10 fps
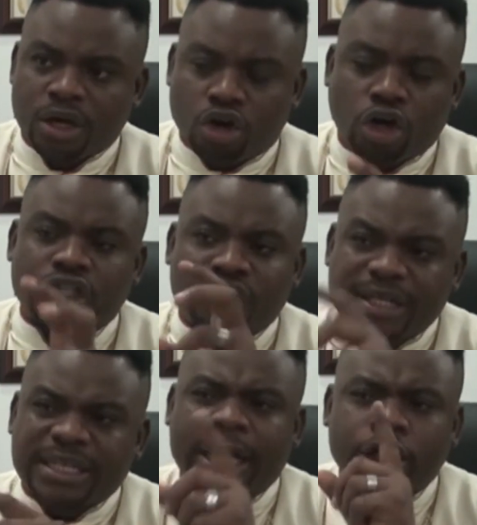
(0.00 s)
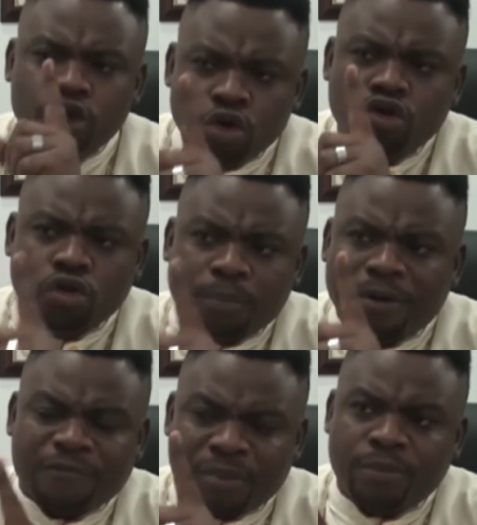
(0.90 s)
God is raising a new group
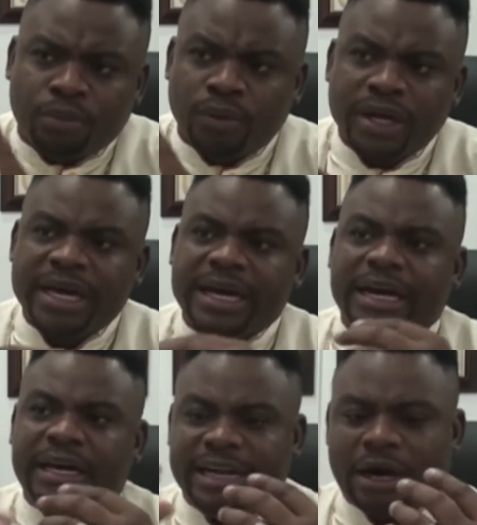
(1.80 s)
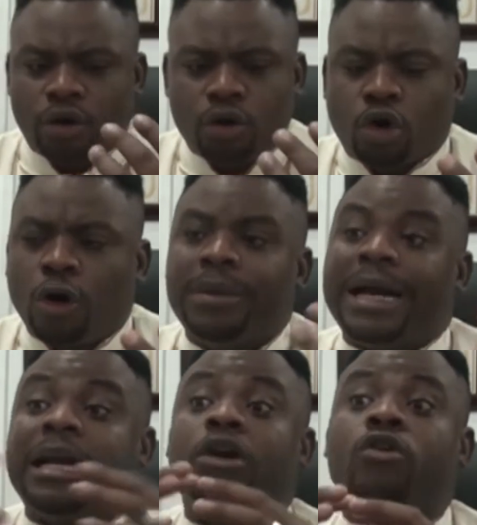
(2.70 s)
of people. They are going to come
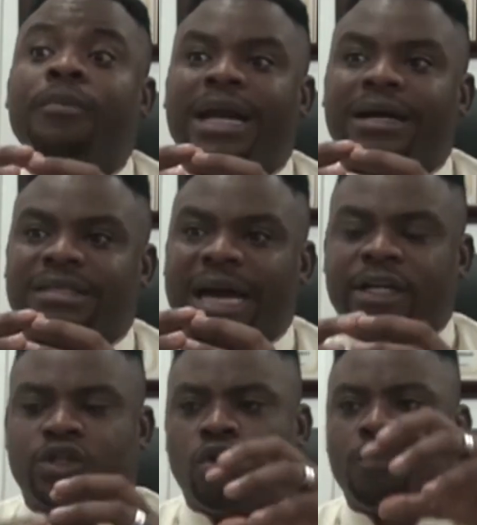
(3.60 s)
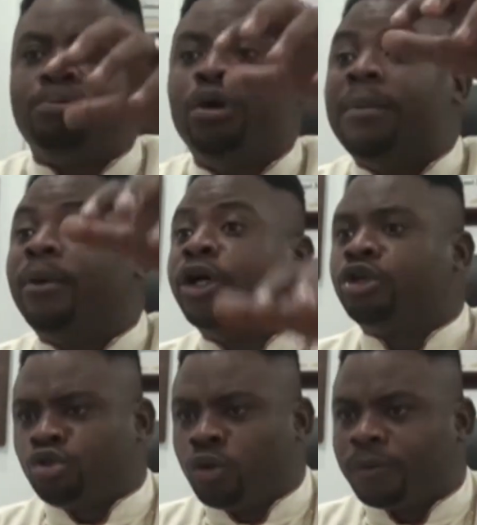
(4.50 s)
like the ruminants, and he's going to put them on the
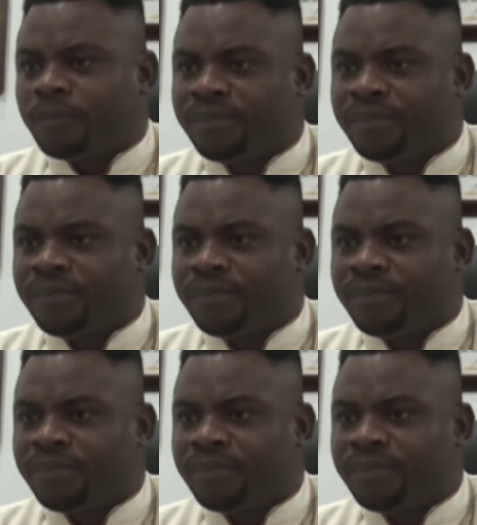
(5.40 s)
throne.